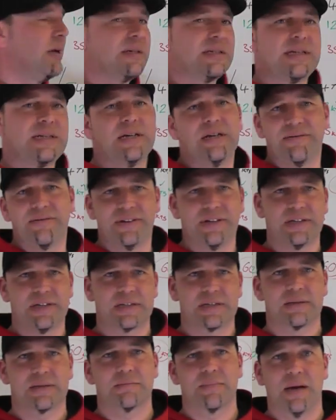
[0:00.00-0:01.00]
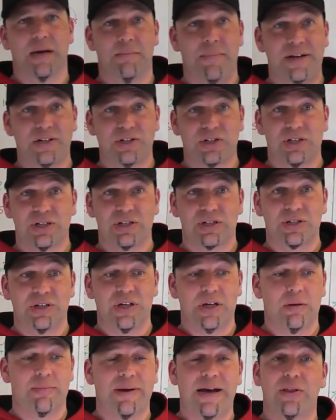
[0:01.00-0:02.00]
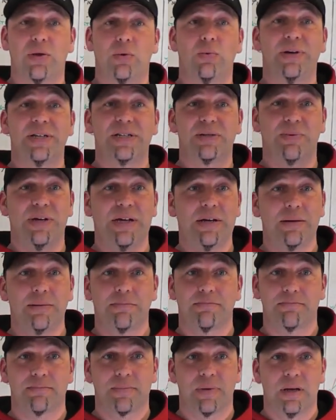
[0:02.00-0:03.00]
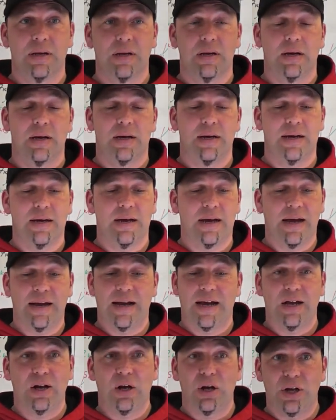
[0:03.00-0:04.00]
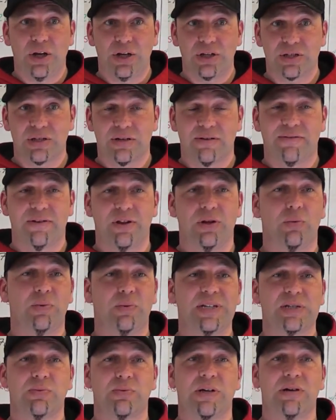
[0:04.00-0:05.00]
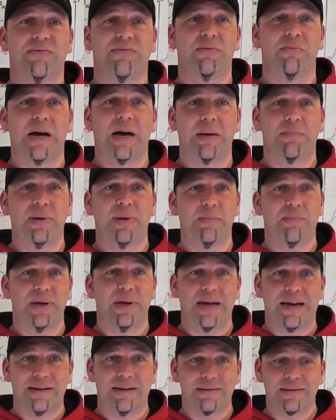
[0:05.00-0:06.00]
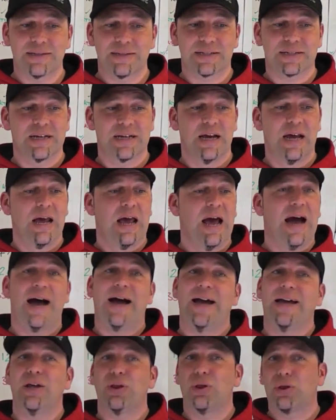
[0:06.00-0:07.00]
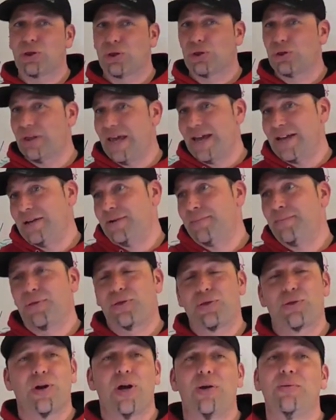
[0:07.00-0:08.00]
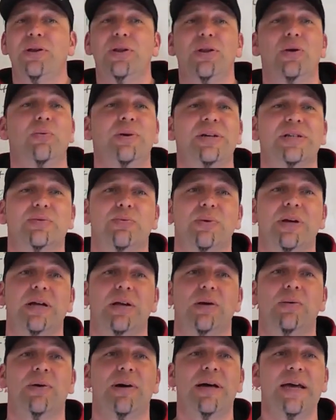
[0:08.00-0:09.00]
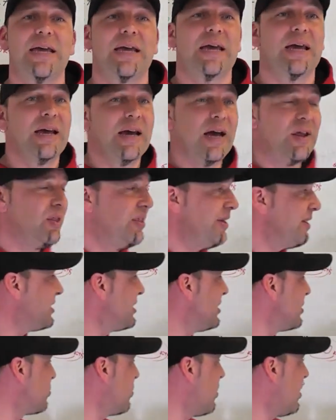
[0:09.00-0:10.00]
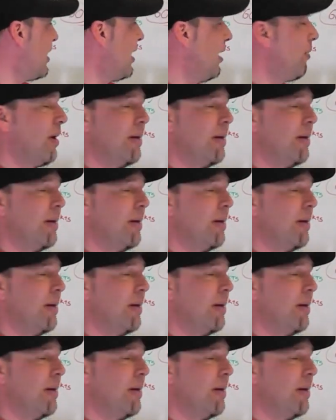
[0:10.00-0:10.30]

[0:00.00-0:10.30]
TOVs. I mentioned to you about the whiz wheel, and I learnt for the whiz wheel for my PPLs. I end up throwing the whiz wheel away, and this is what I